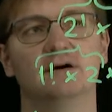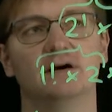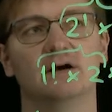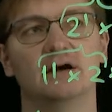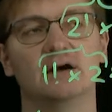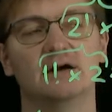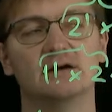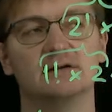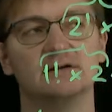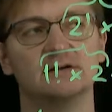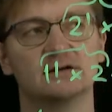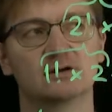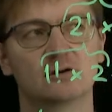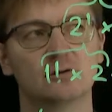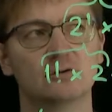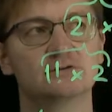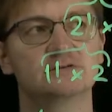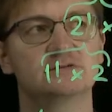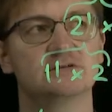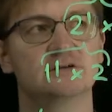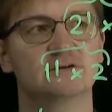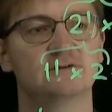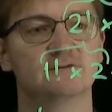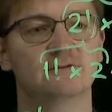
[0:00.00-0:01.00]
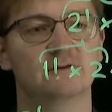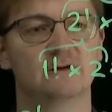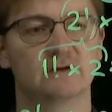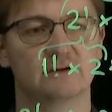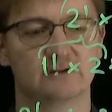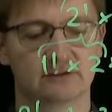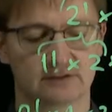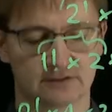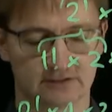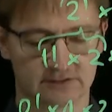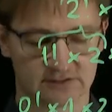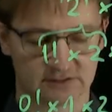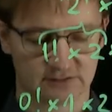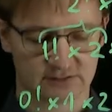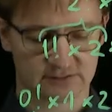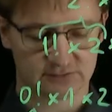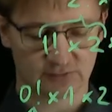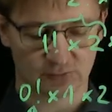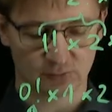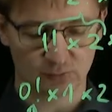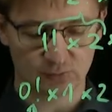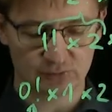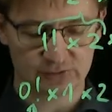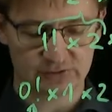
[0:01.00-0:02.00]
a recursive
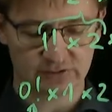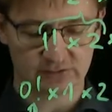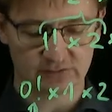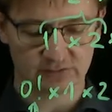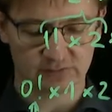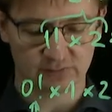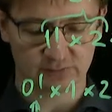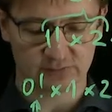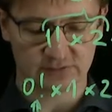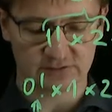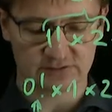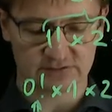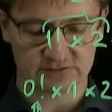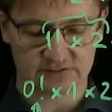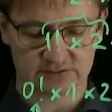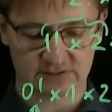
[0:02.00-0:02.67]
solution to this